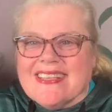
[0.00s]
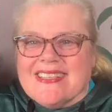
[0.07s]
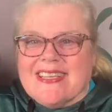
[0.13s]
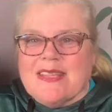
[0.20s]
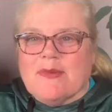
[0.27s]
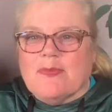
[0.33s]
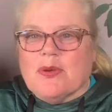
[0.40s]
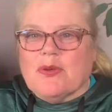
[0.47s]

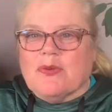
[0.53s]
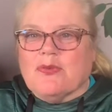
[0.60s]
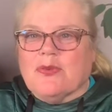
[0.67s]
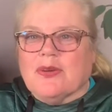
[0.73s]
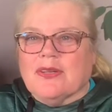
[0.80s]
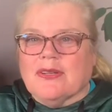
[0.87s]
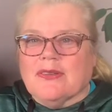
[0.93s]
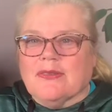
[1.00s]
See the
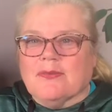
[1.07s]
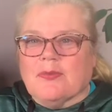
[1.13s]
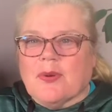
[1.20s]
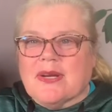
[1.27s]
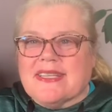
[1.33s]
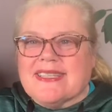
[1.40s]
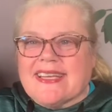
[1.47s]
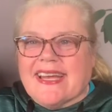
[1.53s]
beautiful
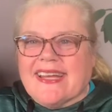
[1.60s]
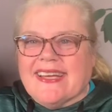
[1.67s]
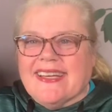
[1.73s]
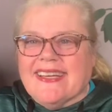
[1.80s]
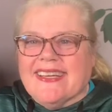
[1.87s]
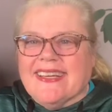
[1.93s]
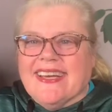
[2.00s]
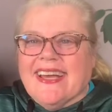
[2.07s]

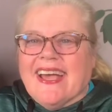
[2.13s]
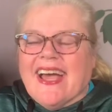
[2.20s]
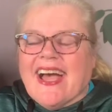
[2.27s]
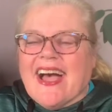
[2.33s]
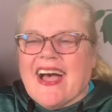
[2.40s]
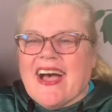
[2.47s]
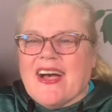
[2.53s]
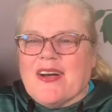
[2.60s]
poinsettia?
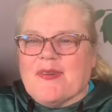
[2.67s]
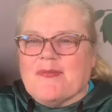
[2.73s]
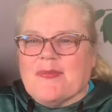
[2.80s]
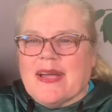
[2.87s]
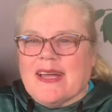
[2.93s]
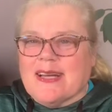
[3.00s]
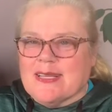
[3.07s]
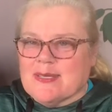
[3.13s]
Um,
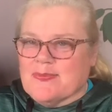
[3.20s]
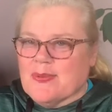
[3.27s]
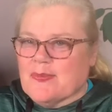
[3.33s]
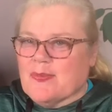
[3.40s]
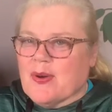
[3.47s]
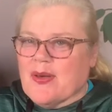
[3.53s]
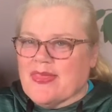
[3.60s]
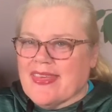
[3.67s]
my
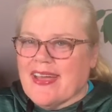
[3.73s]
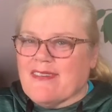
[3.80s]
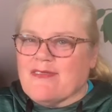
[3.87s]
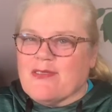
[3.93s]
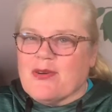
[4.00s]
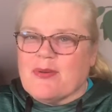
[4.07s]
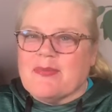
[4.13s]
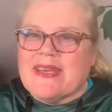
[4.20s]
husband bought that
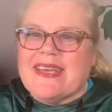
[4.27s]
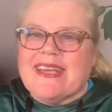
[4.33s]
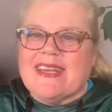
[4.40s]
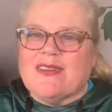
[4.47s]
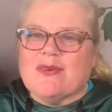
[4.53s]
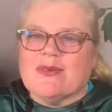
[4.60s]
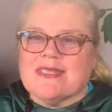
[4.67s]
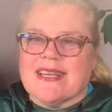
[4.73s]
for me.
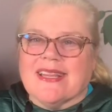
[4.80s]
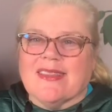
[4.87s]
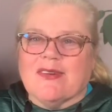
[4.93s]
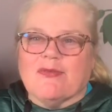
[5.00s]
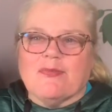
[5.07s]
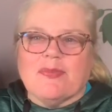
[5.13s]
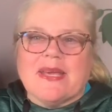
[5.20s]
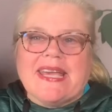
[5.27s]
He knows I
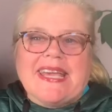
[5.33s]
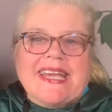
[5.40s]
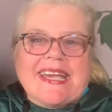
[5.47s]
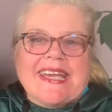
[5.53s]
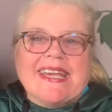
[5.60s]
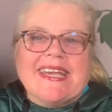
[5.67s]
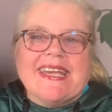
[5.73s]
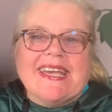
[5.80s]
love
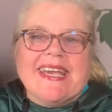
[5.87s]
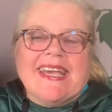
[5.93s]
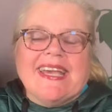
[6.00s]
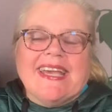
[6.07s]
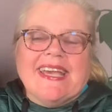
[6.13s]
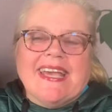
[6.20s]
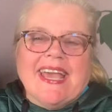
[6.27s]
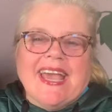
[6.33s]
pink
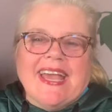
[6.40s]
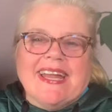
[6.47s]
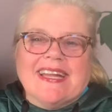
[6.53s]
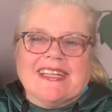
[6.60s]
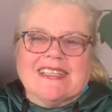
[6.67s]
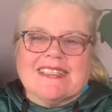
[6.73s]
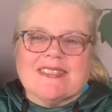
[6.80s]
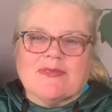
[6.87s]

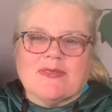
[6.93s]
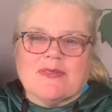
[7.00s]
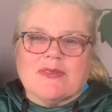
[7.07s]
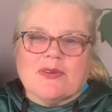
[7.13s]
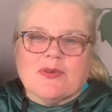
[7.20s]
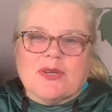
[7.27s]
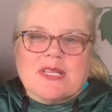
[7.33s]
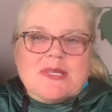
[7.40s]
and it's
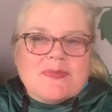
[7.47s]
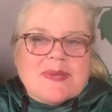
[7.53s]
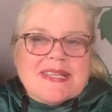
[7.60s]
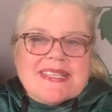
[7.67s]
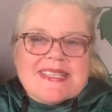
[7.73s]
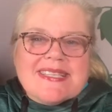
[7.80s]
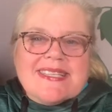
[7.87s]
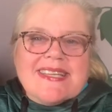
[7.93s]

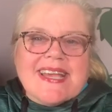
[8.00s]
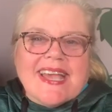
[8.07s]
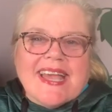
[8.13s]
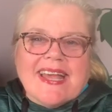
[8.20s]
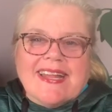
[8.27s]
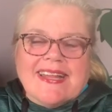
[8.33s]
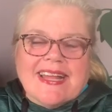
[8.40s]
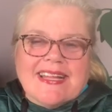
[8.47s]
Christmas
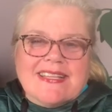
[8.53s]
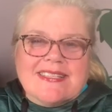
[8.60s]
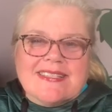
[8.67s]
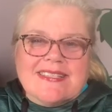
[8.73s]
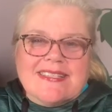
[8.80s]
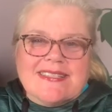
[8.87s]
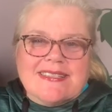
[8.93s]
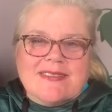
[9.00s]
and
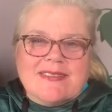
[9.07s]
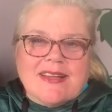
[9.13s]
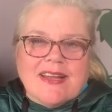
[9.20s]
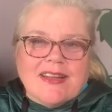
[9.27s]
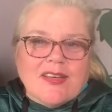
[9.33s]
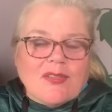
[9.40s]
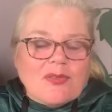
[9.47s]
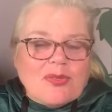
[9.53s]
that's
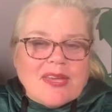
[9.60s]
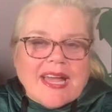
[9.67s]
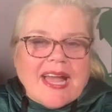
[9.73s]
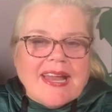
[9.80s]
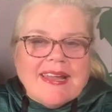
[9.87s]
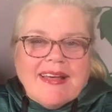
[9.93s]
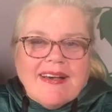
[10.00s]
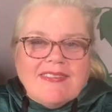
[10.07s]
another thing
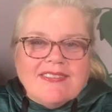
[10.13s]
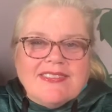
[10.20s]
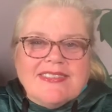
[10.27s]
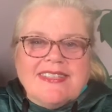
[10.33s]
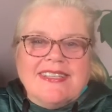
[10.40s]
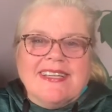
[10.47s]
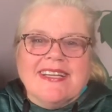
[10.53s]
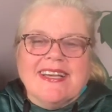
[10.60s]
I love
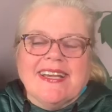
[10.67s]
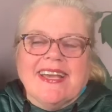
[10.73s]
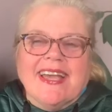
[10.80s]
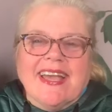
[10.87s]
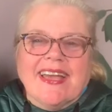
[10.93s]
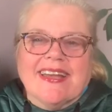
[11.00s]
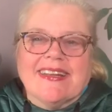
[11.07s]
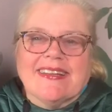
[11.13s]

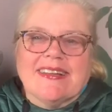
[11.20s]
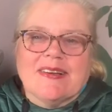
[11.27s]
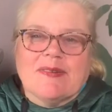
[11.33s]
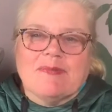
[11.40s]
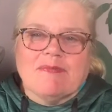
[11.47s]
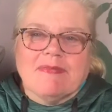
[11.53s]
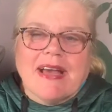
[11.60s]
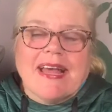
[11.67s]
and
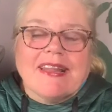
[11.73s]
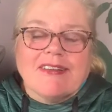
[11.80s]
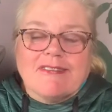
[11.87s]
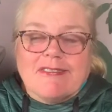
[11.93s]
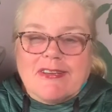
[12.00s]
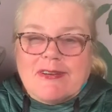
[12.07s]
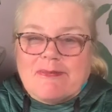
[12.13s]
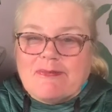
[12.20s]
um, I
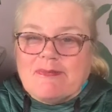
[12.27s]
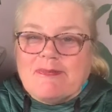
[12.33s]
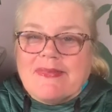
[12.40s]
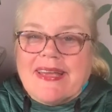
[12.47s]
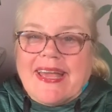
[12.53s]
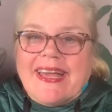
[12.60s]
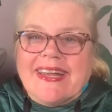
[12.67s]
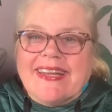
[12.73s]
love him
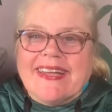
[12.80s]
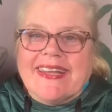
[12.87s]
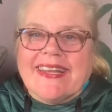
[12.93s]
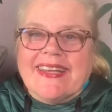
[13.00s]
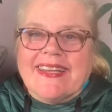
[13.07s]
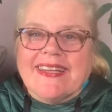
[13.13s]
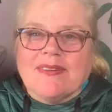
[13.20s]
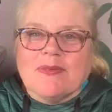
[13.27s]
and
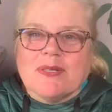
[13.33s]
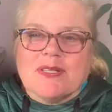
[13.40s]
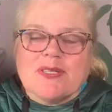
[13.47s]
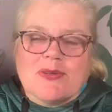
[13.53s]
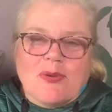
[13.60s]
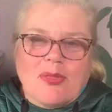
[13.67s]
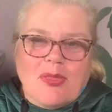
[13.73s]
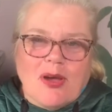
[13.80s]
he was
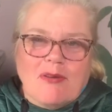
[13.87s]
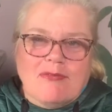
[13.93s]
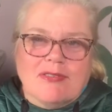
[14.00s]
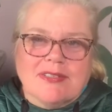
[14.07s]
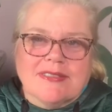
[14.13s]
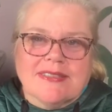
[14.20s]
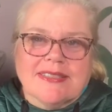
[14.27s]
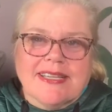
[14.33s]
so
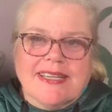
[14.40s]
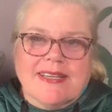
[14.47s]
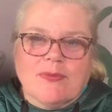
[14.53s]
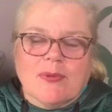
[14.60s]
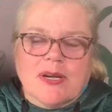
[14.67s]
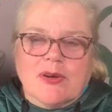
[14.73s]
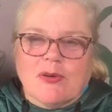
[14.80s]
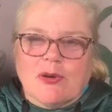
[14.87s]
thoughtful. He
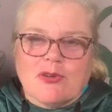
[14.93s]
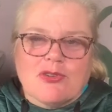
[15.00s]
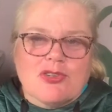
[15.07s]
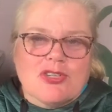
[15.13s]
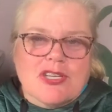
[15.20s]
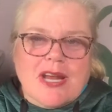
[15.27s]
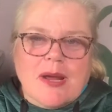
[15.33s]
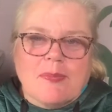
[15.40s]
went
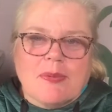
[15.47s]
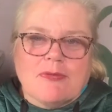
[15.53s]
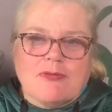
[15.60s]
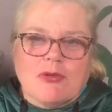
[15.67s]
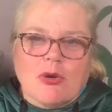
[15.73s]
grocery shopping